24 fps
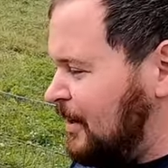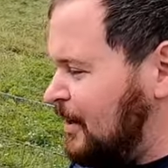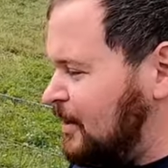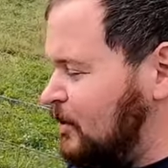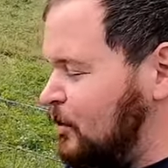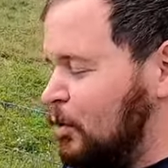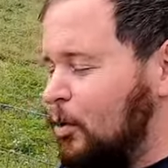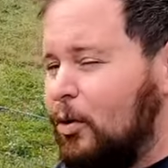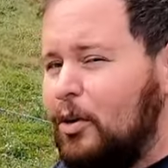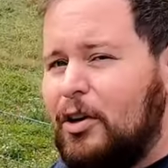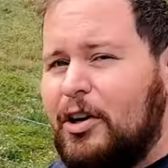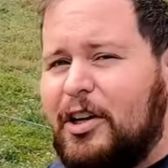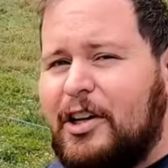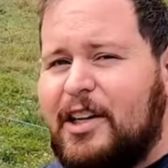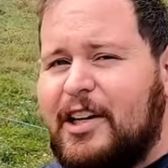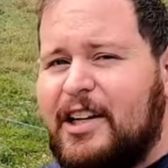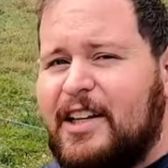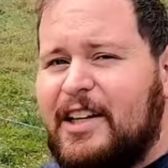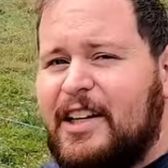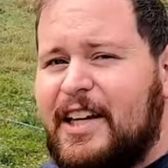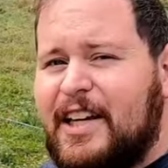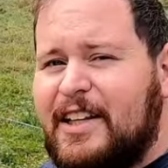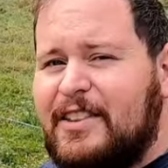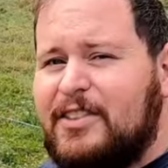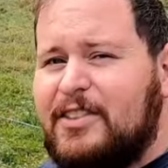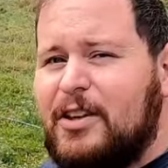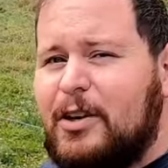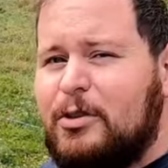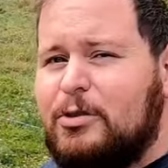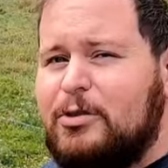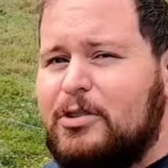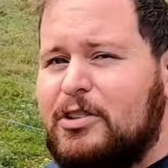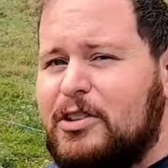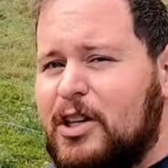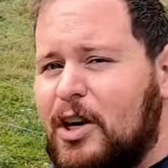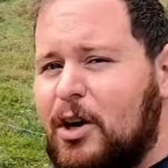in order to get
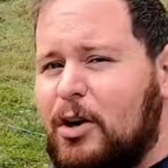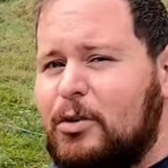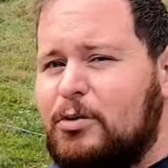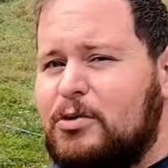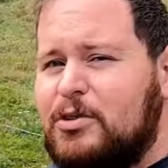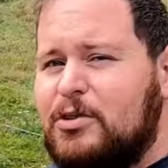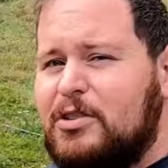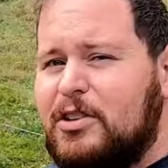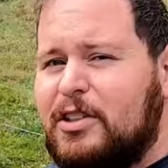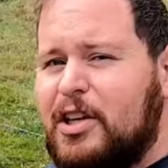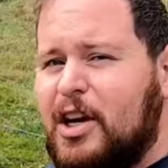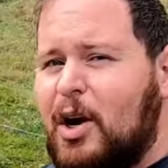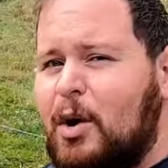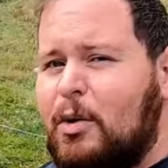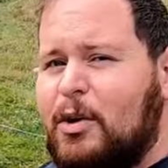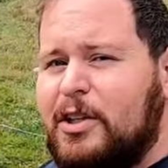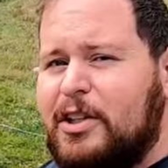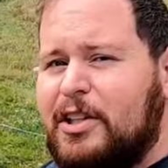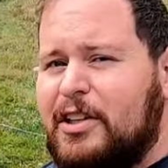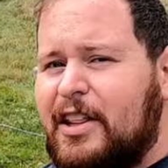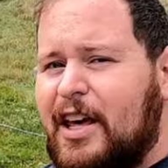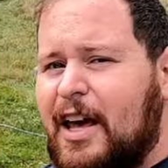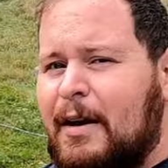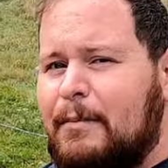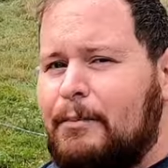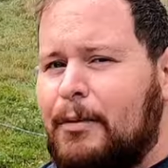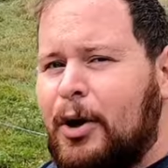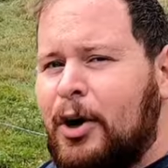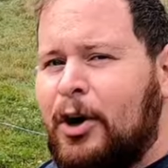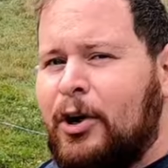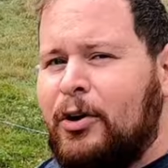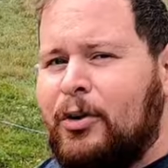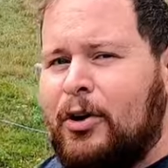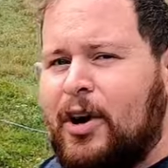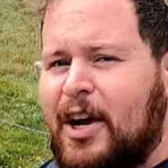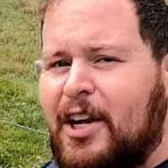those goats to go into that
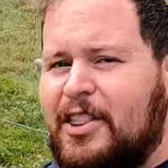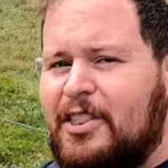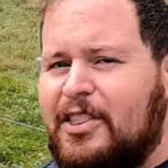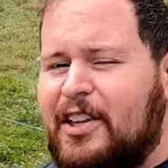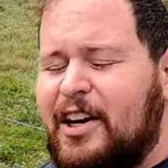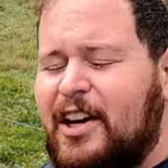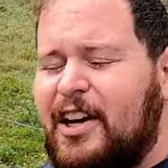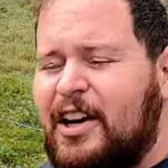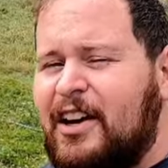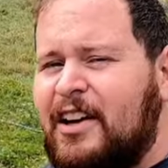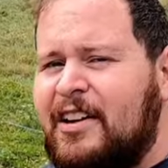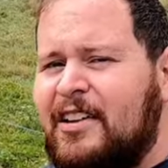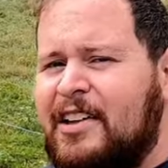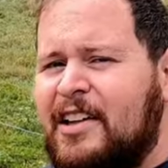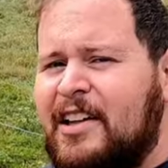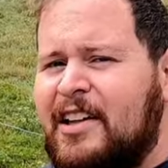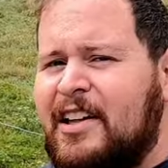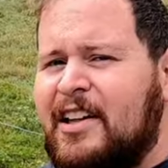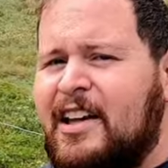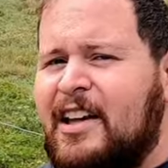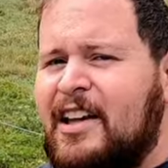barn right there